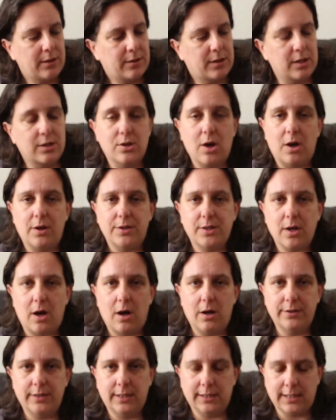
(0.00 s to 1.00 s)
the dot
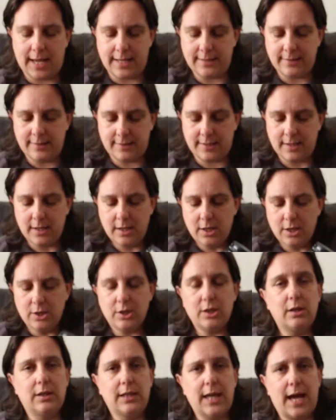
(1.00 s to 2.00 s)
on the lens,
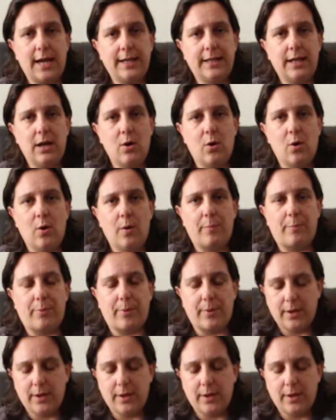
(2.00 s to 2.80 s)
you line it up,